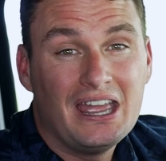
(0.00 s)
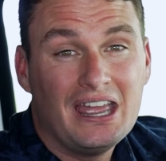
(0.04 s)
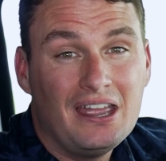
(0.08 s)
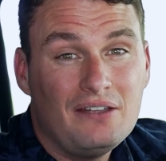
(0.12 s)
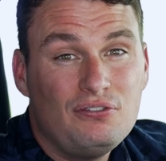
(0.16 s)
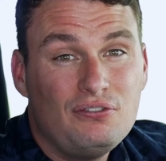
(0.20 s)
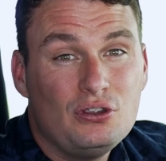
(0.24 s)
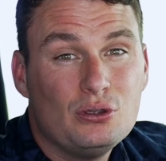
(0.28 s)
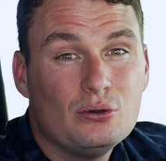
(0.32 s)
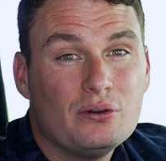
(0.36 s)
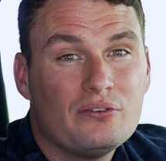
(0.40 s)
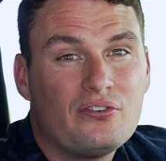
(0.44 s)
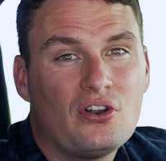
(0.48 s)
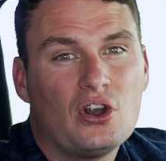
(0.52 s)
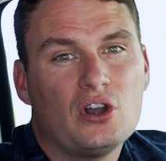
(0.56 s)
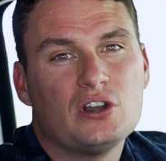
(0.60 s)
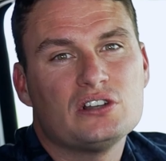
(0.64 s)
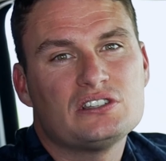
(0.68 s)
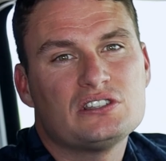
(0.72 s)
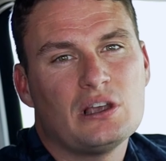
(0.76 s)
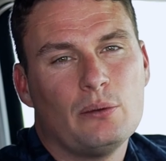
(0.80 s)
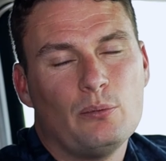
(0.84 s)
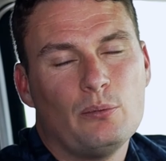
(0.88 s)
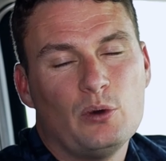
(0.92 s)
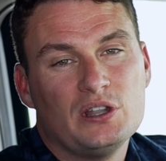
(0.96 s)
If you have
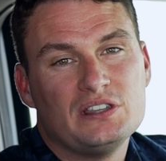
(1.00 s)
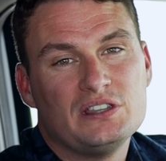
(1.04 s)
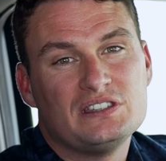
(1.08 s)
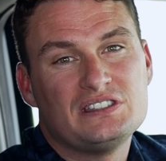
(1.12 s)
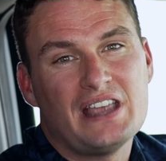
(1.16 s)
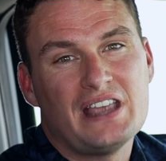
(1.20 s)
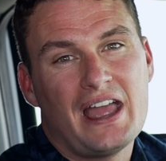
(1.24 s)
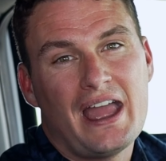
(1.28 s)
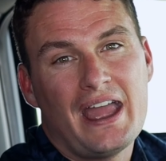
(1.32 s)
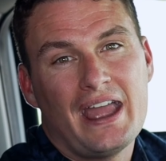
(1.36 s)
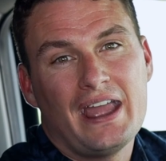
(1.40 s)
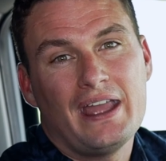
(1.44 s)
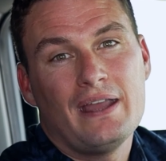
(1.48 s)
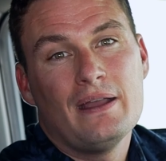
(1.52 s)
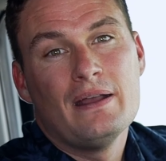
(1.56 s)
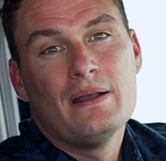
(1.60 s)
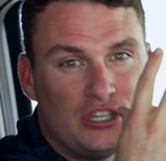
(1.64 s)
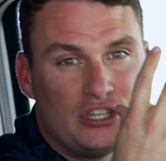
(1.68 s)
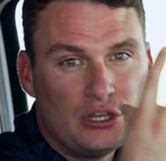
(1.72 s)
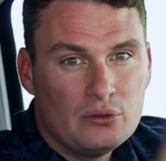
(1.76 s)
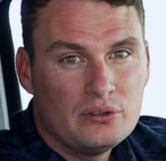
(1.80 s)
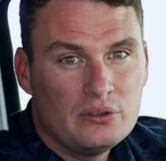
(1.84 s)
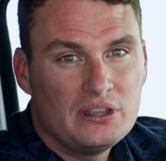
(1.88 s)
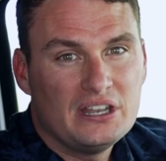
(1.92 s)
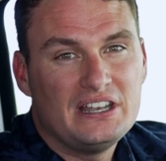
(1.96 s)
heard someone say,
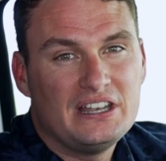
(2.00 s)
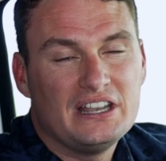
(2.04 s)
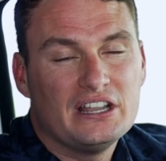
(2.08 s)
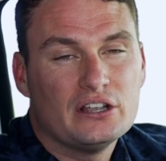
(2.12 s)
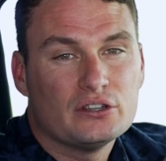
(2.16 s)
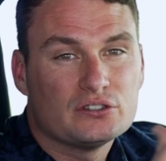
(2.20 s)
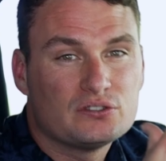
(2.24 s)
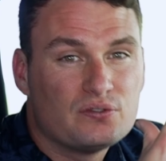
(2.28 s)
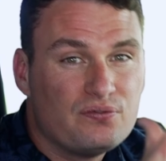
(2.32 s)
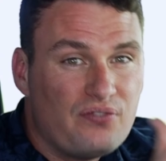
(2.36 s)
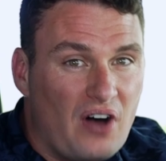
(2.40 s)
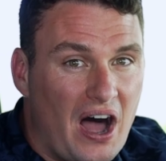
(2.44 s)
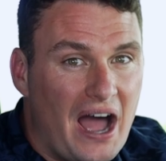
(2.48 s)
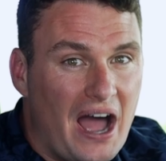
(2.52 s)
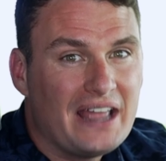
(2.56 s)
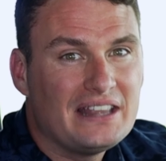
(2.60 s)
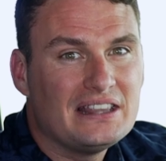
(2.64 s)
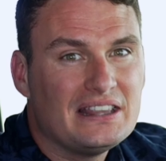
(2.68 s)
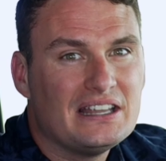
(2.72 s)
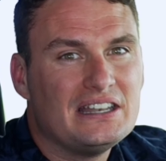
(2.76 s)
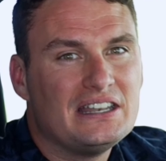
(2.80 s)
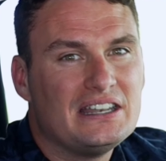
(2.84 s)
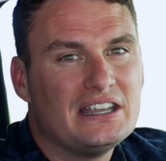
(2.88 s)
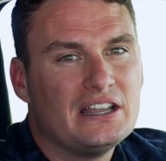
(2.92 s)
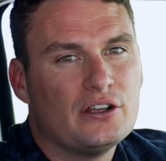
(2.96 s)
do the deals,
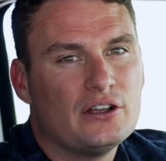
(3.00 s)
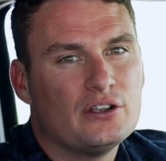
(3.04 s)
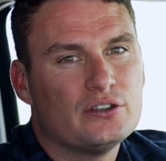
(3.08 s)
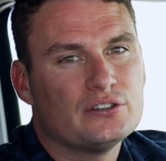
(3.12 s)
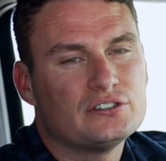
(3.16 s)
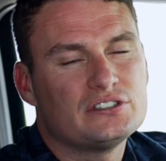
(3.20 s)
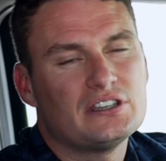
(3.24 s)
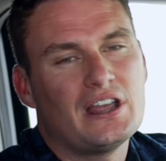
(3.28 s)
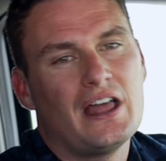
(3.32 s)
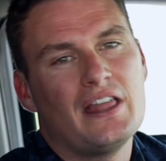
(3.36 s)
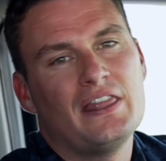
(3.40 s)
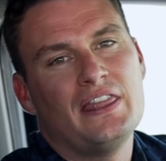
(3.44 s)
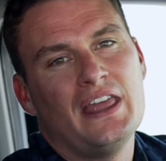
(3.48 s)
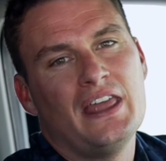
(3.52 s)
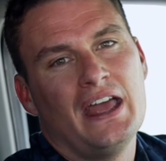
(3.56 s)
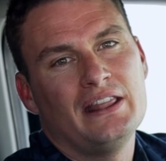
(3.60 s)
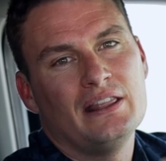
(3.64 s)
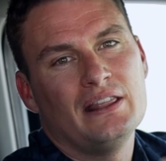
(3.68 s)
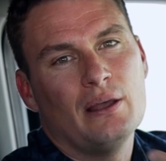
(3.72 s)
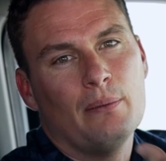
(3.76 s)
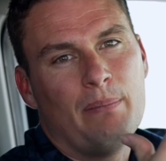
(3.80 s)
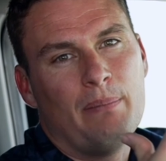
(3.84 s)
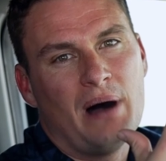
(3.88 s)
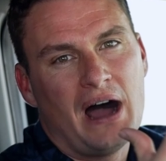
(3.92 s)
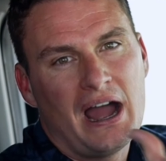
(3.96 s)
find the deals,
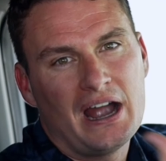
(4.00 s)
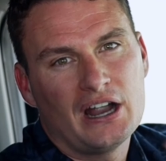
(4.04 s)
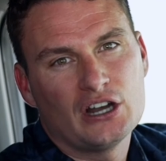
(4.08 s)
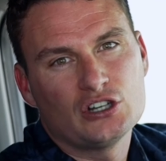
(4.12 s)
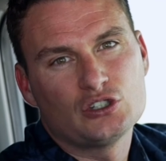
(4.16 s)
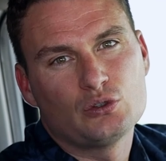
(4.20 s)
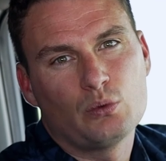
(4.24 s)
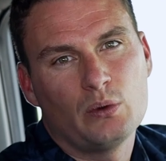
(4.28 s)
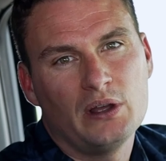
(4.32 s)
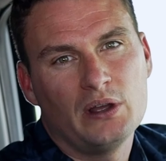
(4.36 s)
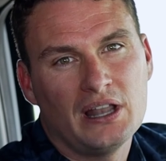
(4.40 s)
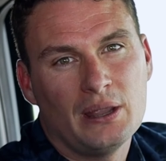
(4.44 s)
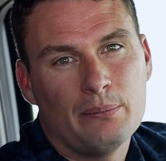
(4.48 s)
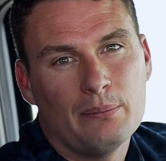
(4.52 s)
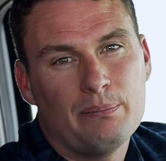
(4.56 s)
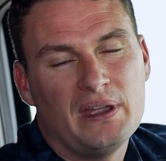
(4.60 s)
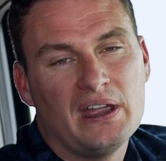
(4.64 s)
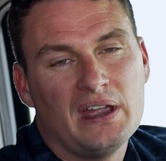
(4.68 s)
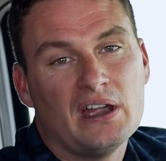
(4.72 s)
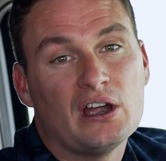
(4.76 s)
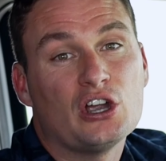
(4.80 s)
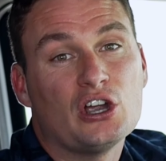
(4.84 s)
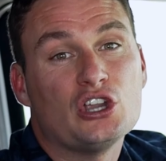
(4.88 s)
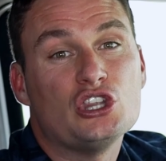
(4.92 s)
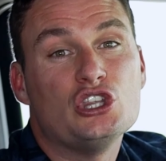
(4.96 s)
then the buyers will
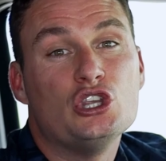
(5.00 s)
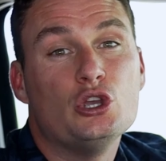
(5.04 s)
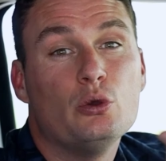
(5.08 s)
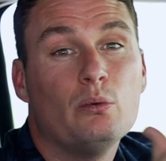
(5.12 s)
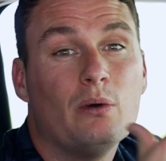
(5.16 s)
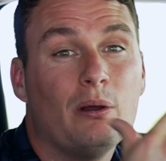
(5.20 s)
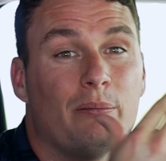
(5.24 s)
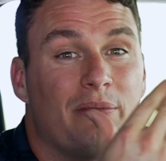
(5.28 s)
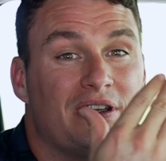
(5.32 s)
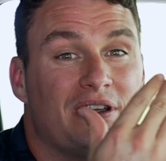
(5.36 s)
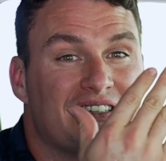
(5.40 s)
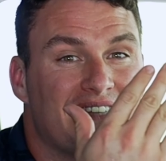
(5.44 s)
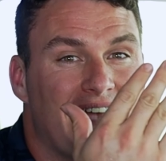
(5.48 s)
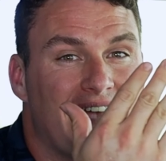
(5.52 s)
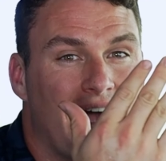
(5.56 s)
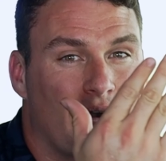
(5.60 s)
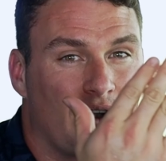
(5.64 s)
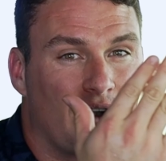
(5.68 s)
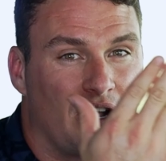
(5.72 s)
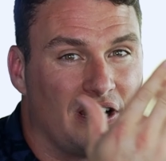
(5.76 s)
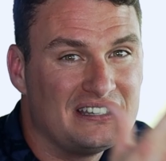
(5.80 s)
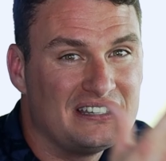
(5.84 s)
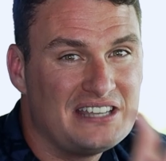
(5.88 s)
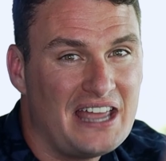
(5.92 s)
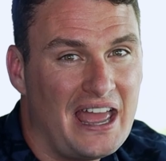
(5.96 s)
appear. You will miss
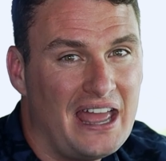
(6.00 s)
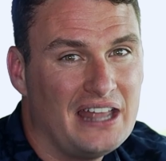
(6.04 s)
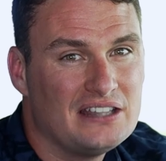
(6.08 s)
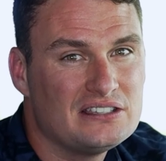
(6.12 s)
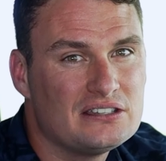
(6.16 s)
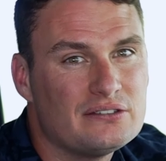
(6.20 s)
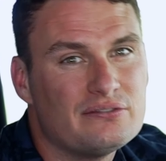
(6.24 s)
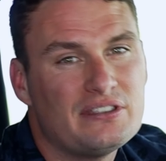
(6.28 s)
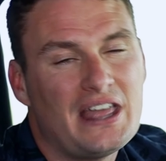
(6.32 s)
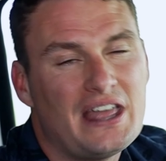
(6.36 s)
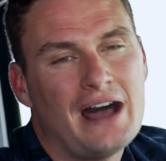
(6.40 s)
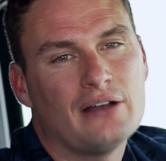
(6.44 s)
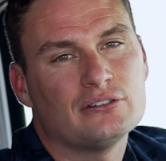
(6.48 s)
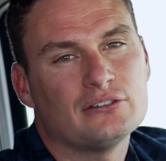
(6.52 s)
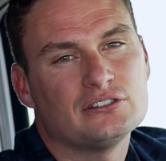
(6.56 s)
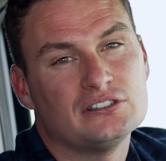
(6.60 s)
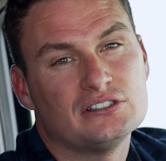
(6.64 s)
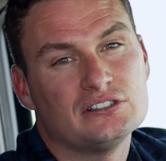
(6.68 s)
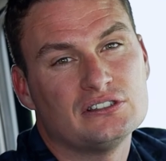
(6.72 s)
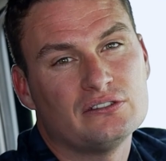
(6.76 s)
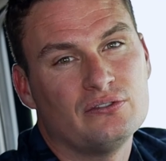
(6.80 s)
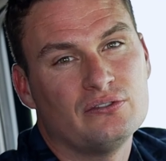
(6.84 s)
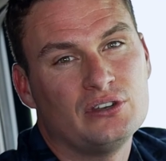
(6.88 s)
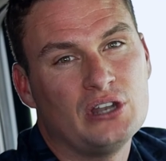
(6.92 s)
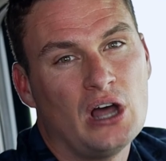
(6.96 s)
out on tens of
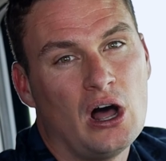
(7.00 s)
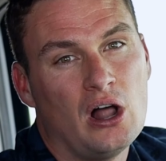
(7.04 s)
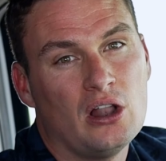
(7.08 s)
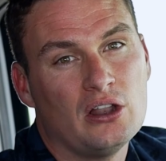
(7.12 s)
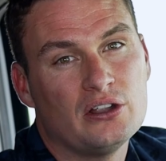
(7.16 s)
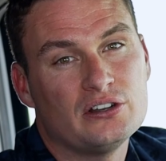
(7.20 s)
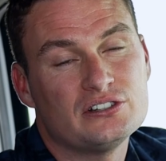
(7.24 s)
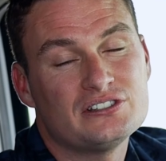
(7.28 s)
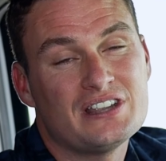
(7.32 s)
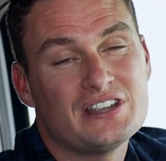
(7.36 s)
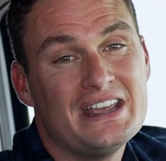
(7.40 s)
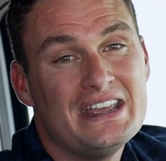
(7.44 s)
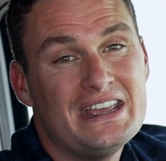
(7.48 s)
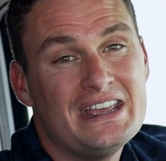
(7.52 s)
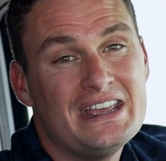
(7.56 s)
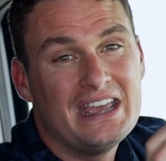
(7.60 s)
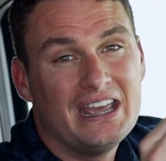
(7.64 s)
thousands of dollars.